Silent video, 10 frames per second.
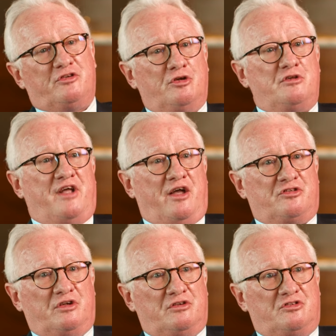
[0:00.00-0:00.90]

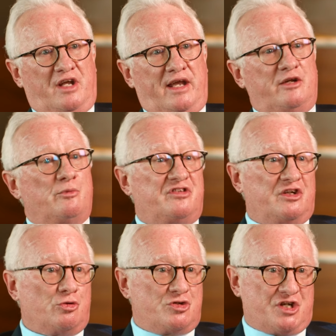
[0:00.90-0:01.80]
2010, it was
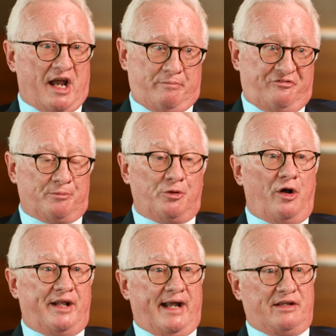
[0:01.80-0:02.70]
in good shape. From
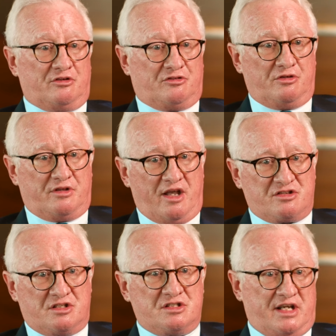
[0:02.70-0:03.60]
98 to
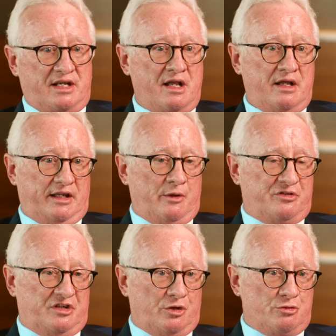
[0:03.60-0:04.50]
2010, it
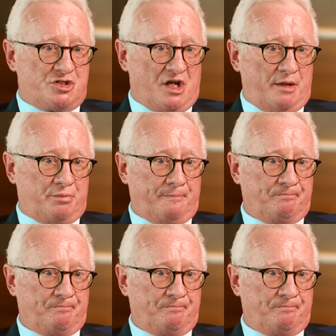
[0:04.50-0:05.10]
was in good shape.